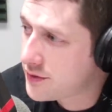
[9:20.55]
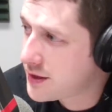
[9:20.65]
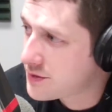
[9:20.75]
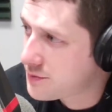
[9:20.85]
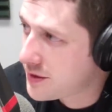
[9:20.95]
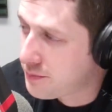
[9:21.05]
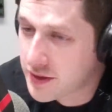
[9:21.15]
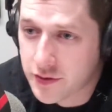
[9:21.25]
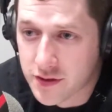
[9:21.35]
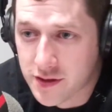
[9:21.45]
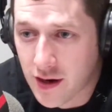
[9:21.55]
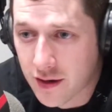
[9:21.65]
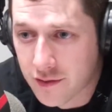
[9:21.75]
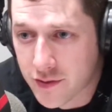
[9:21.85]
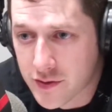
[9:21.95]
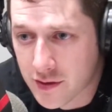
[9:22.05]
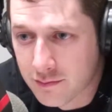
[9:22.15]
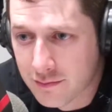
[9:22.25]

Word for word: If you ask me, Pinterest is kind of confusing.